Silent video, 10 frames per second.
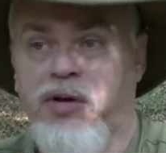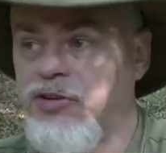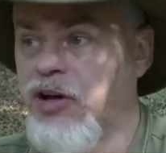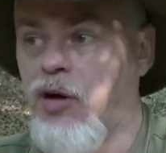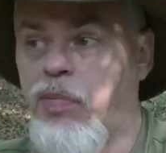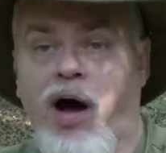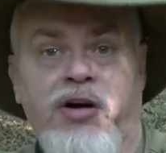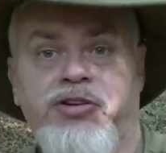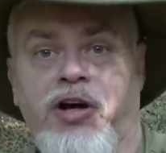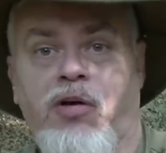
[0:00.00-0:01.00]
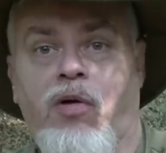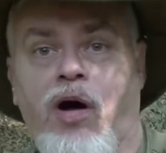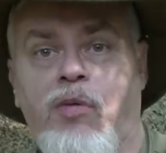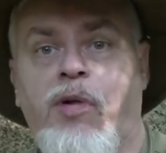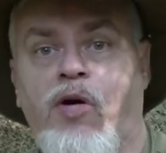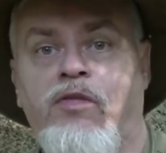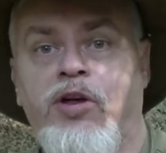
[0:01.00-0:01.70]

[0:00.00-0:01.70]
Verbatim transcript: let's say a poncho up over